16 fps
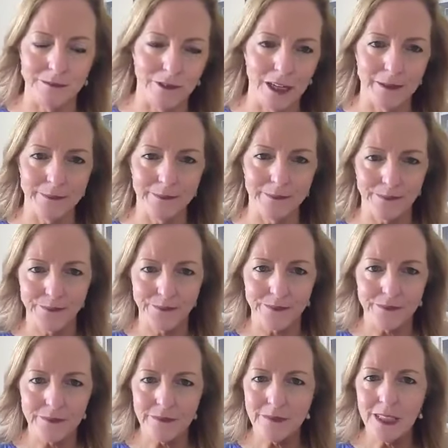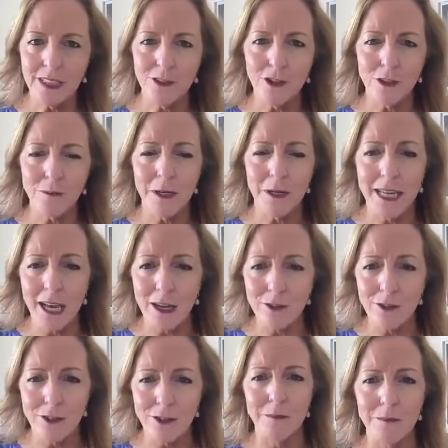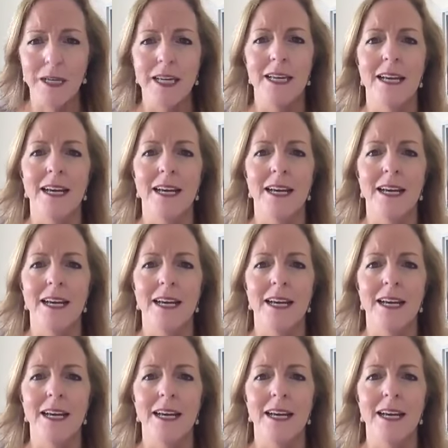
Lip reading: right? Talking about calcium.